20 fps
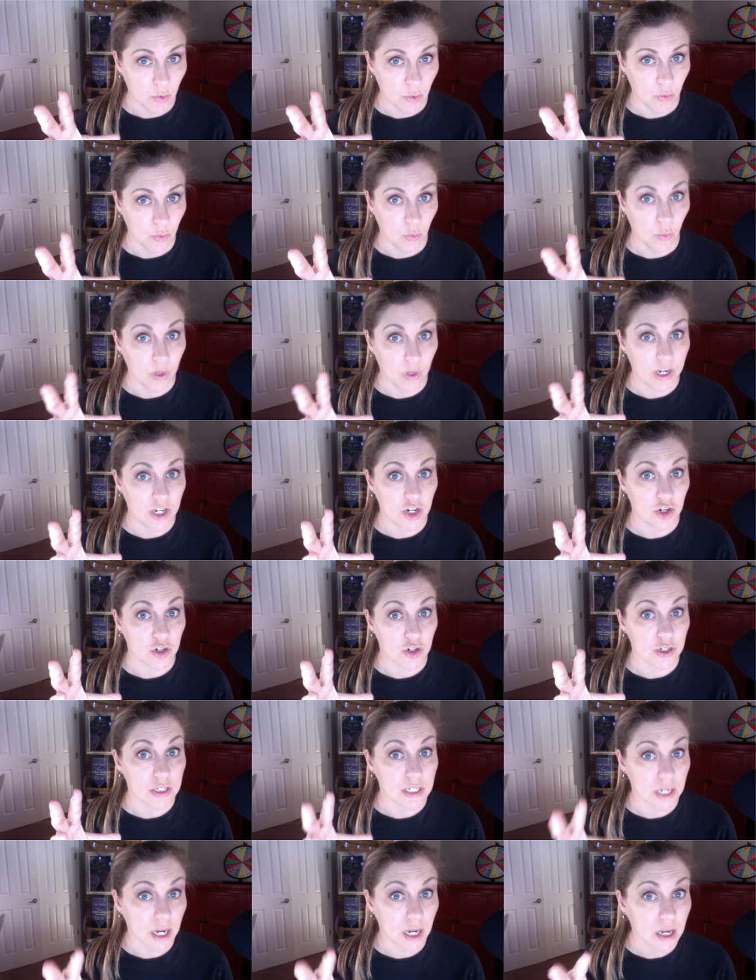when you're
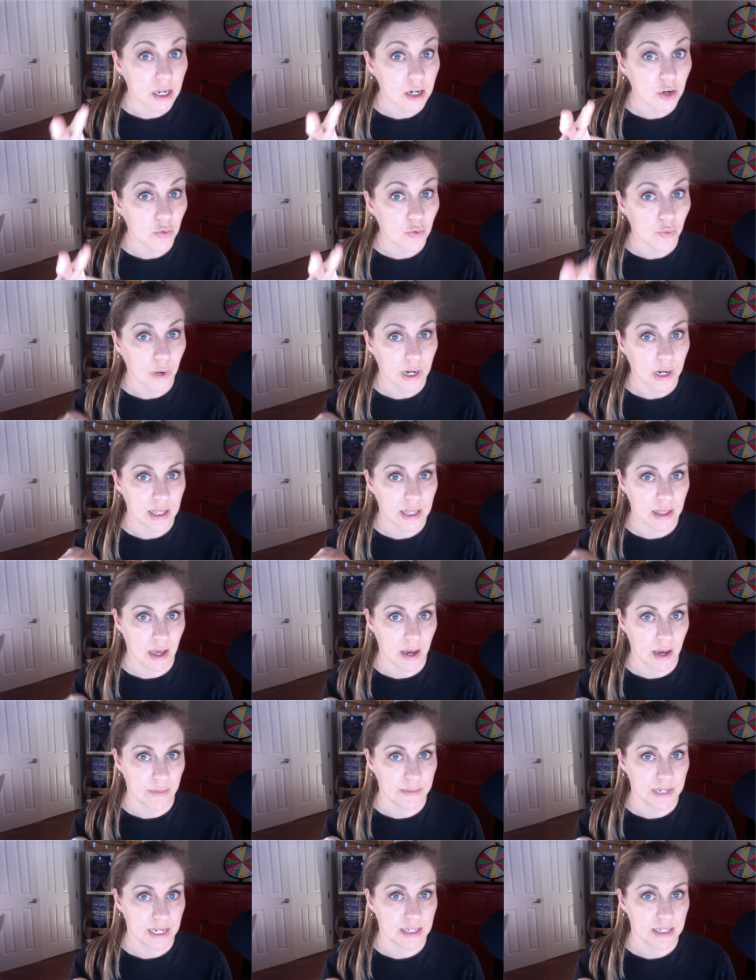done running the
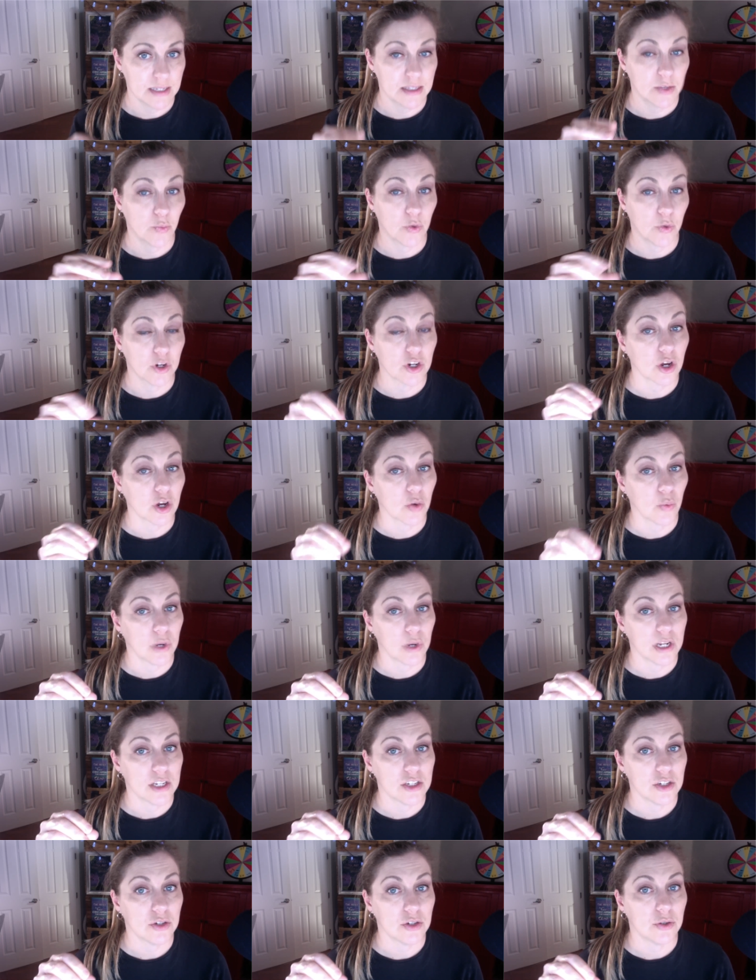updates, then what you're going to want
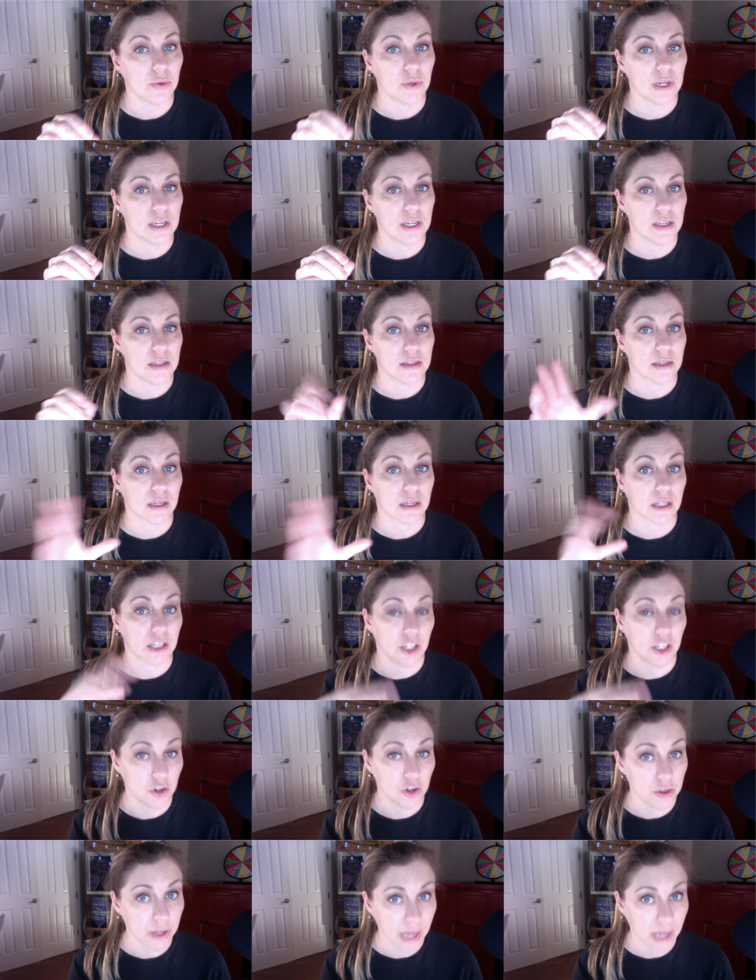to do is
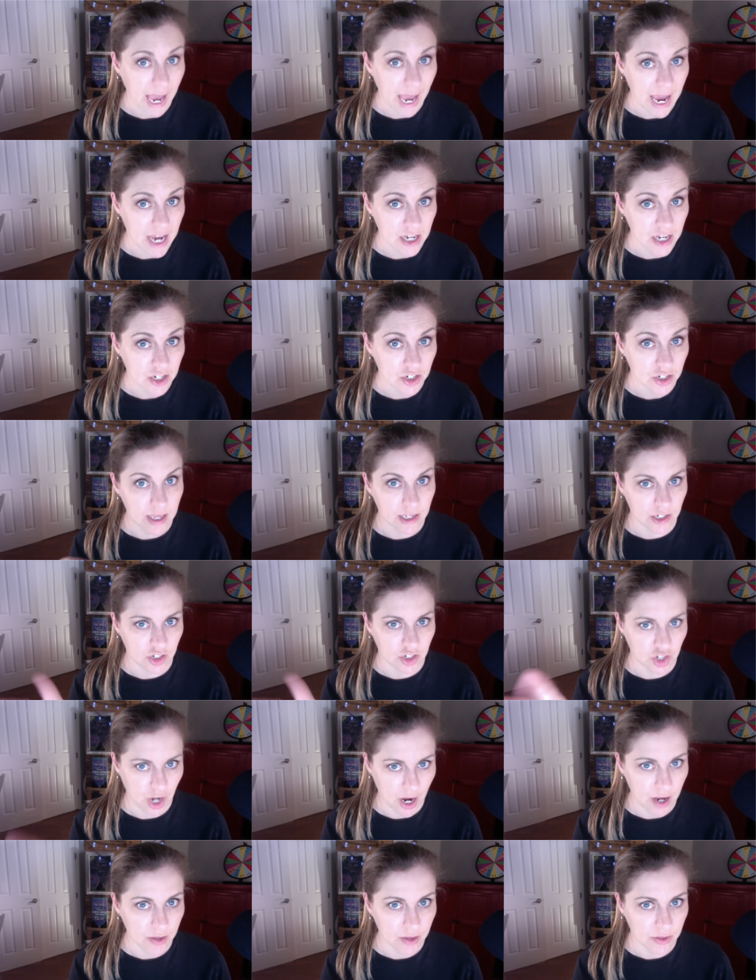clear the cache,
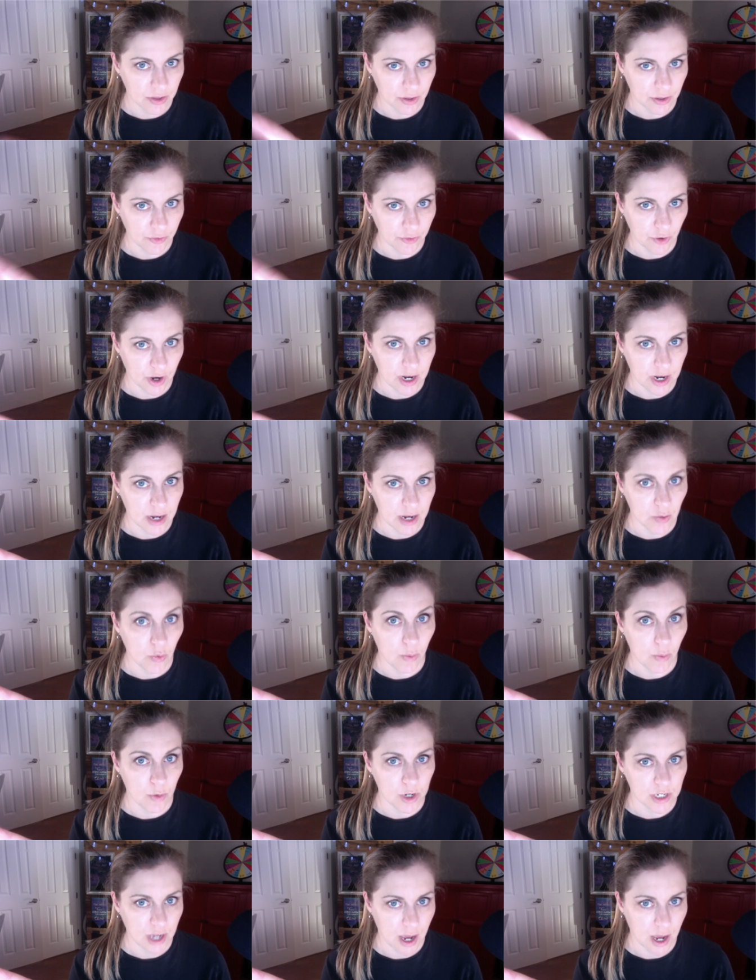check the front end one
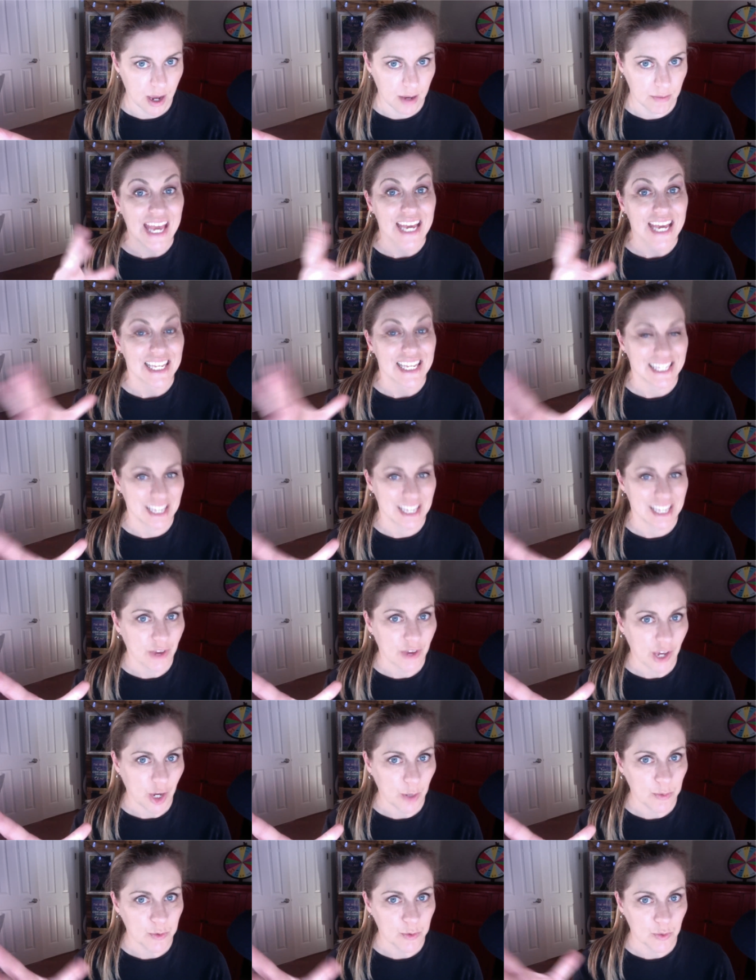more time, see if it
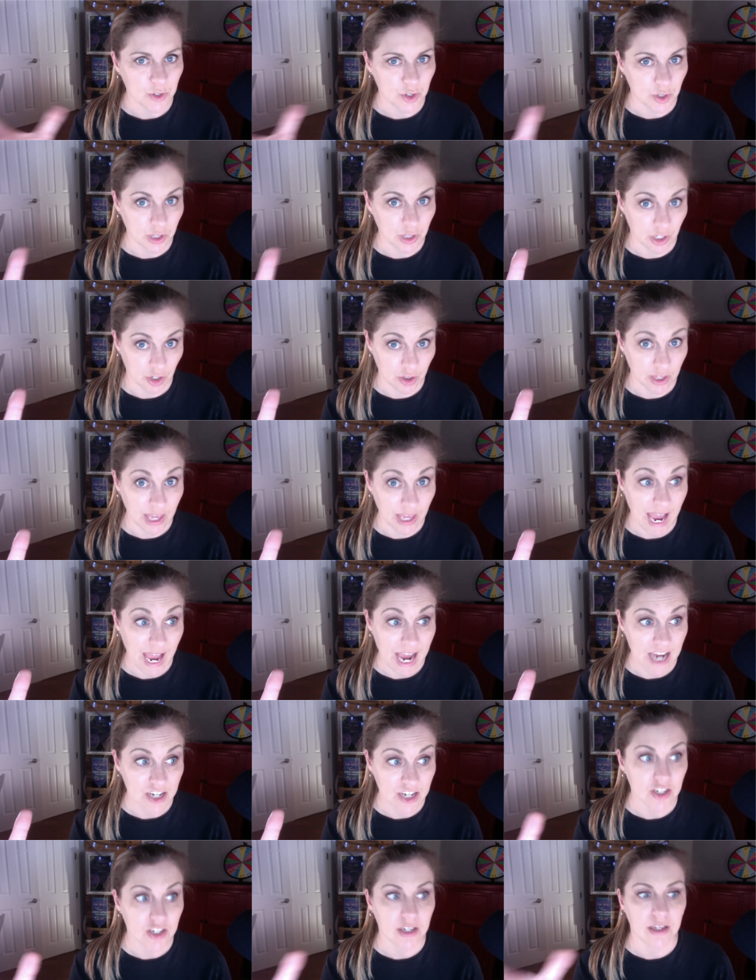helped when you cleared the
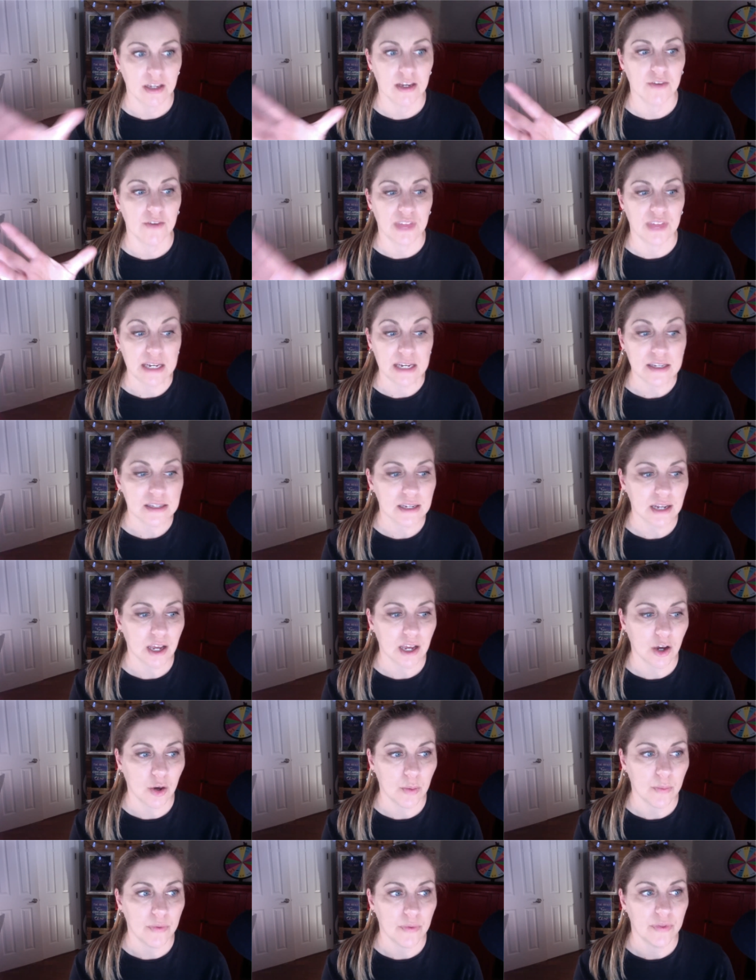cache. If that doesn't
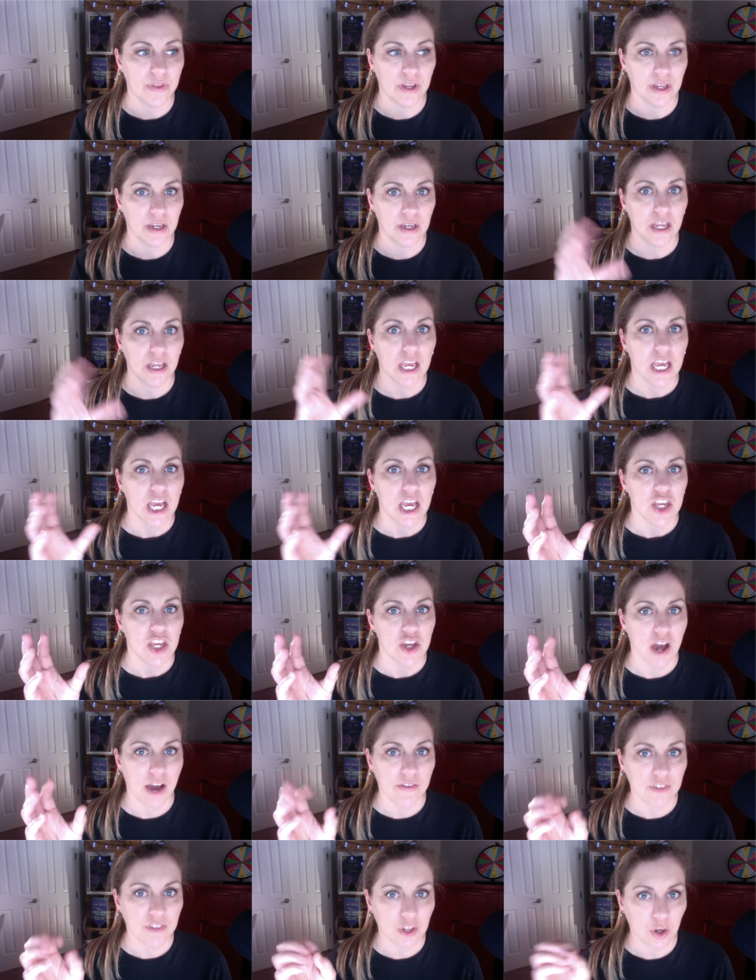help, then you
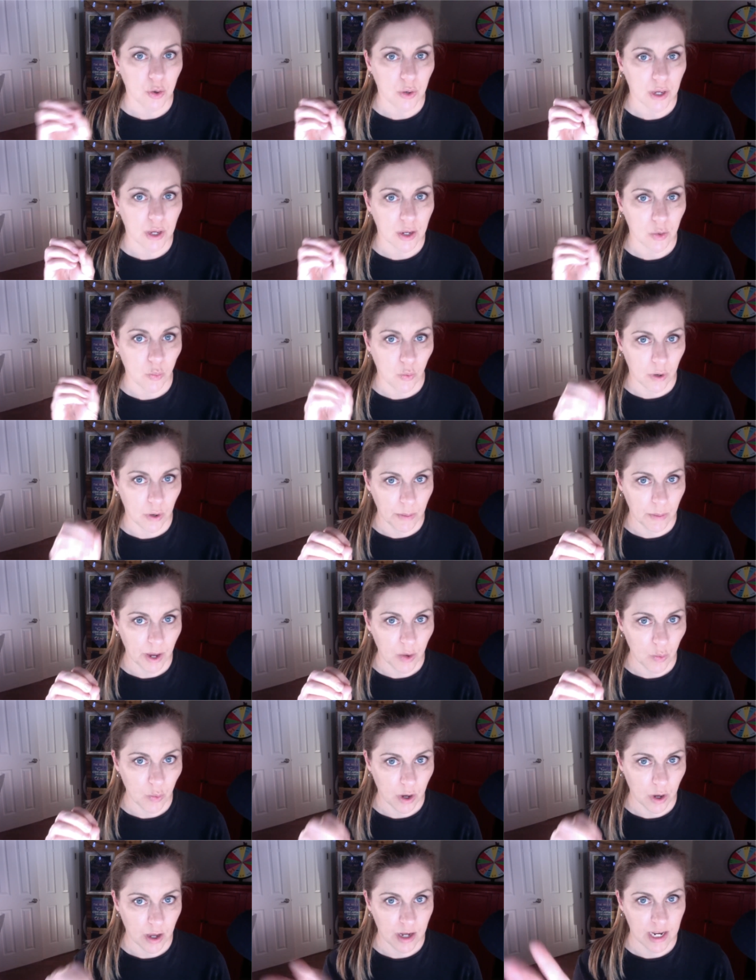have to go in one by
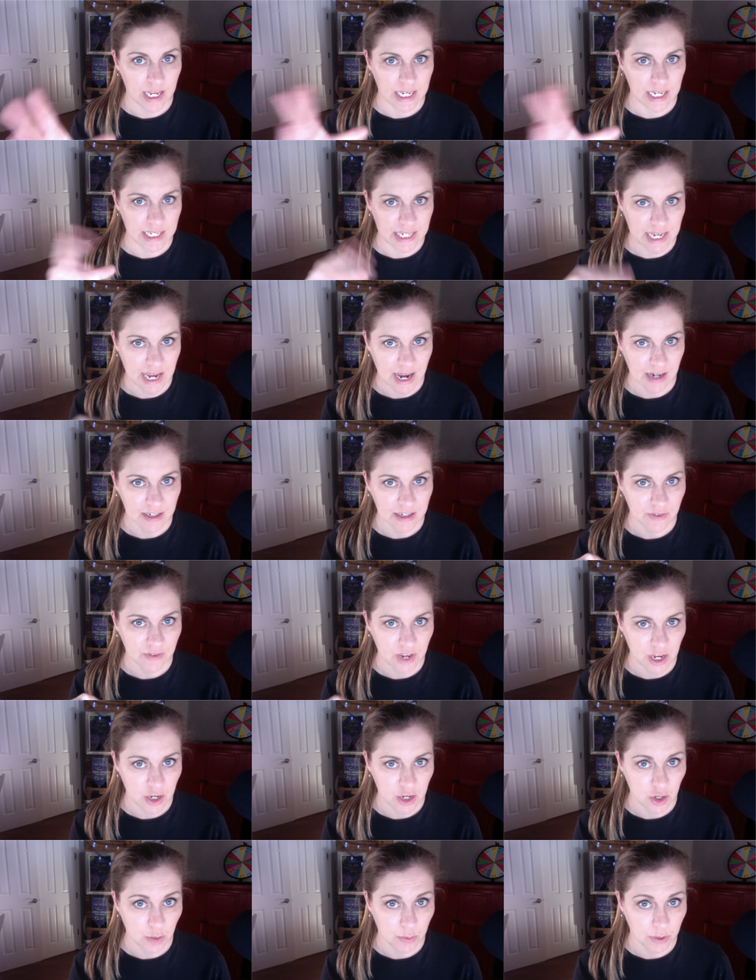one and
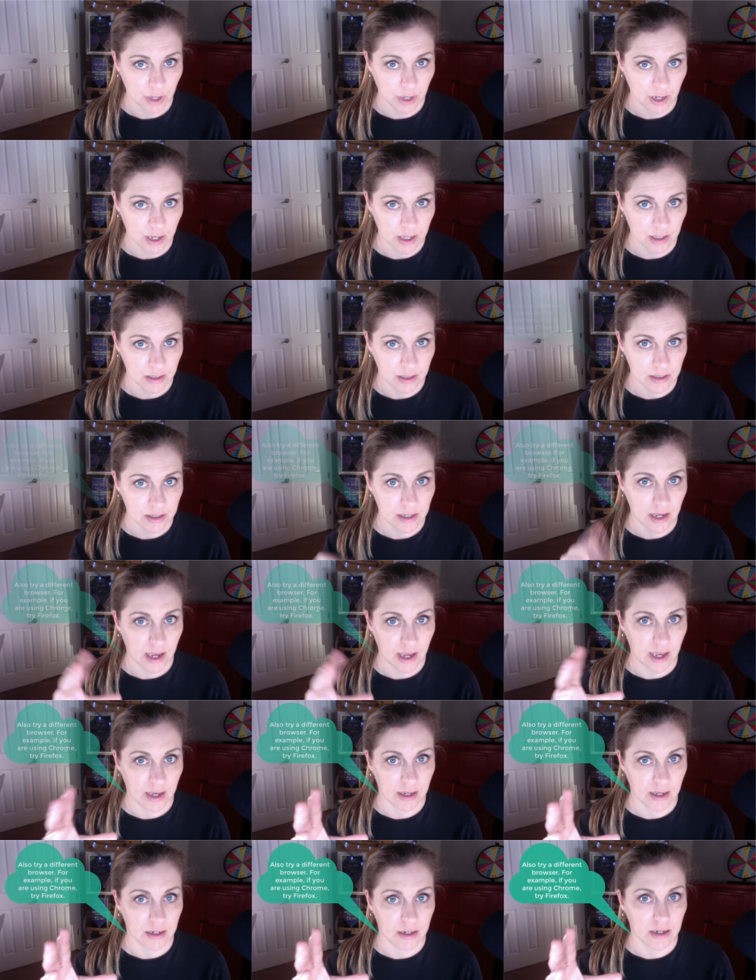deactivate your plugins
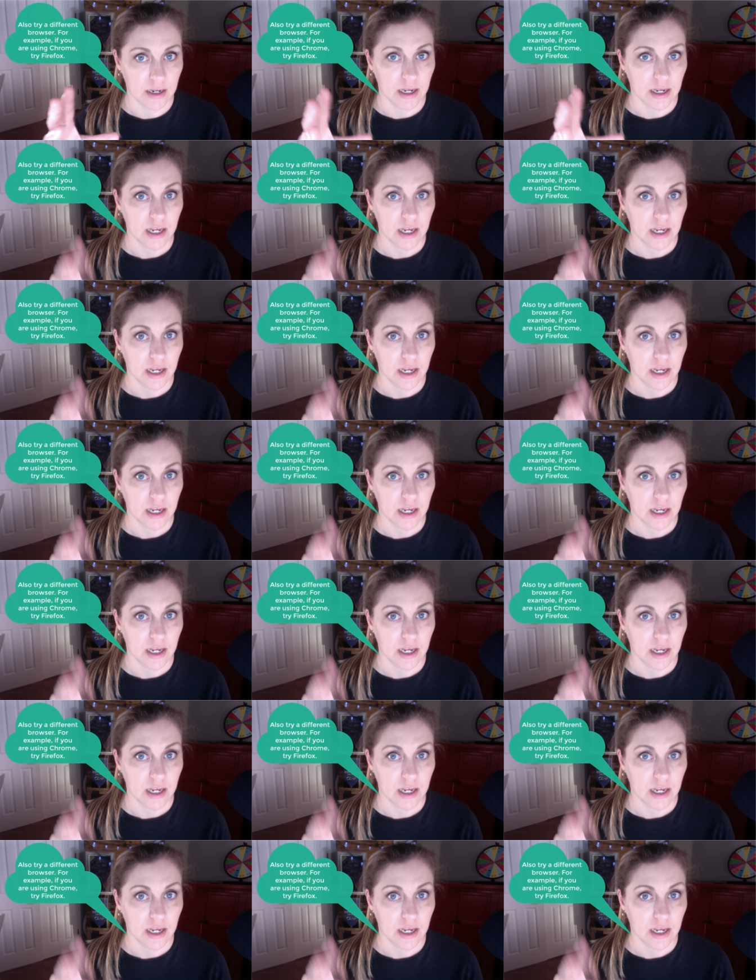and